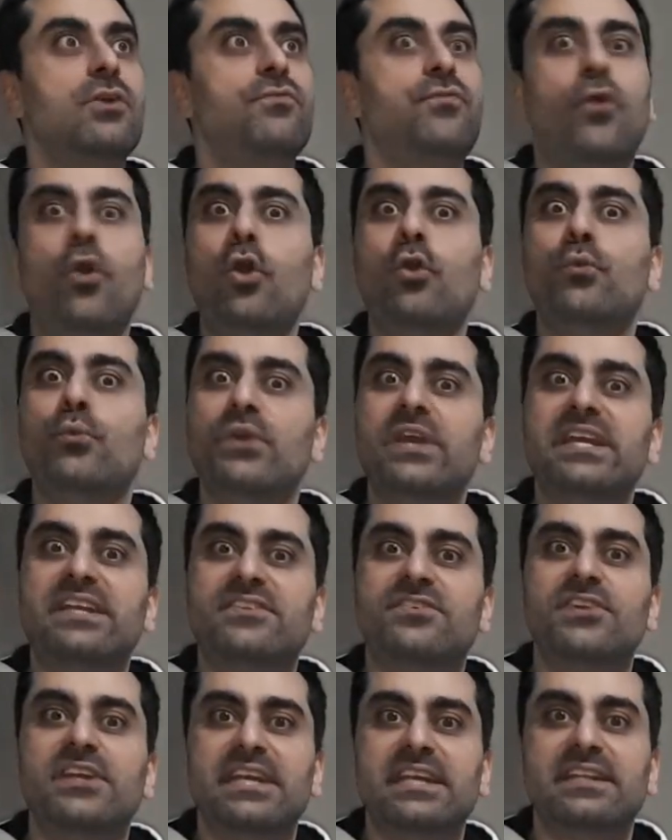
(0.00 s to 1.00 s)
for
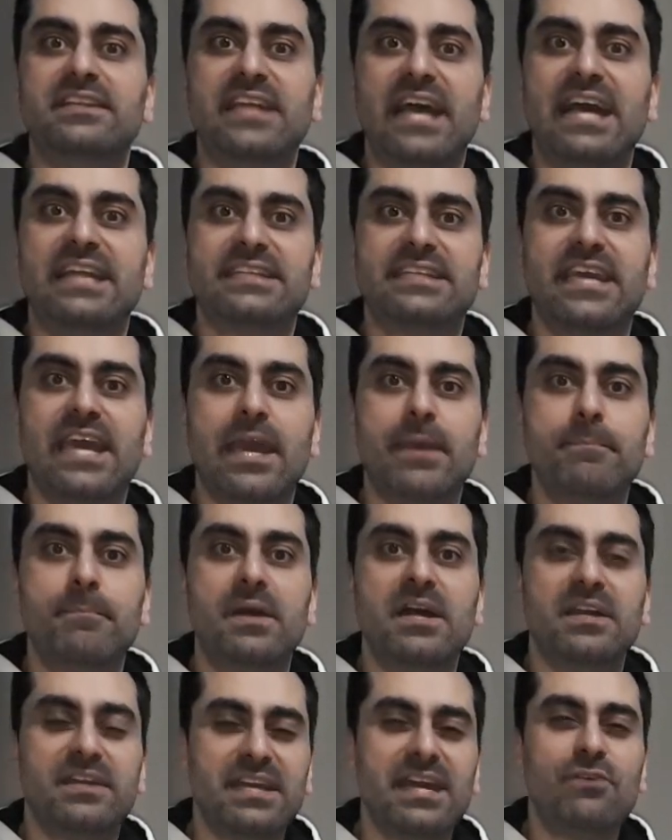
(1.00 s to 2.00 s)
victory in that game.
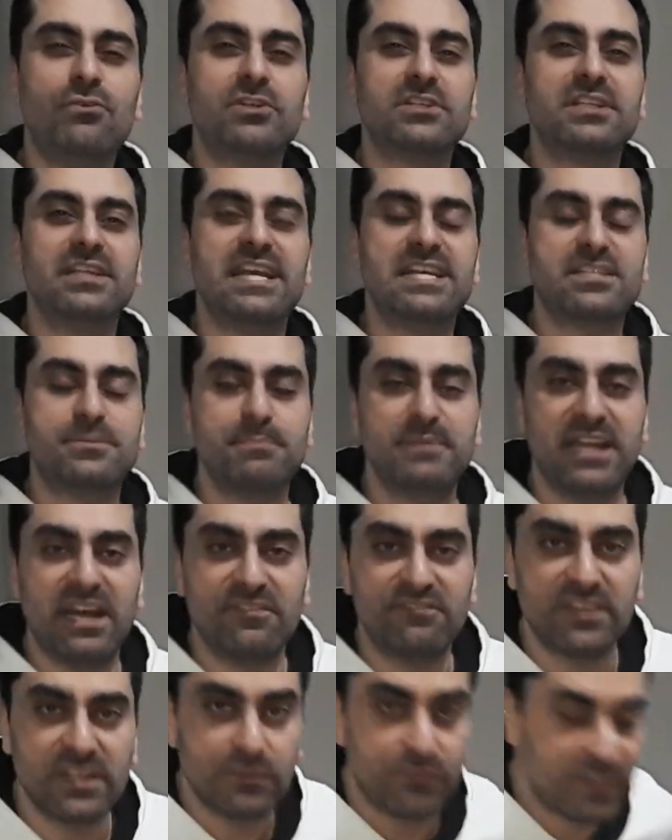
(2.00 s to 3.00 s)
Nevertheless,
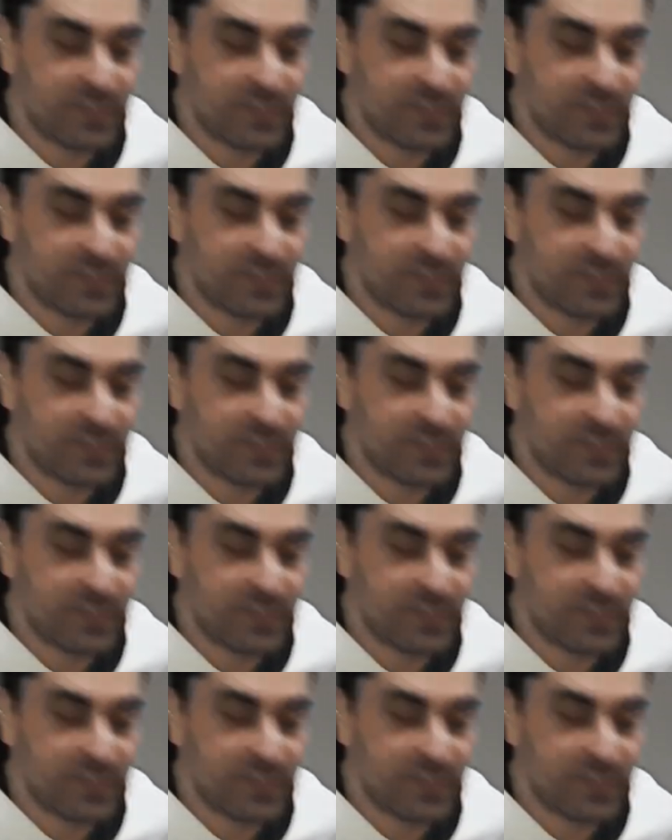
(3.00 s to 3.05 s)
Milan will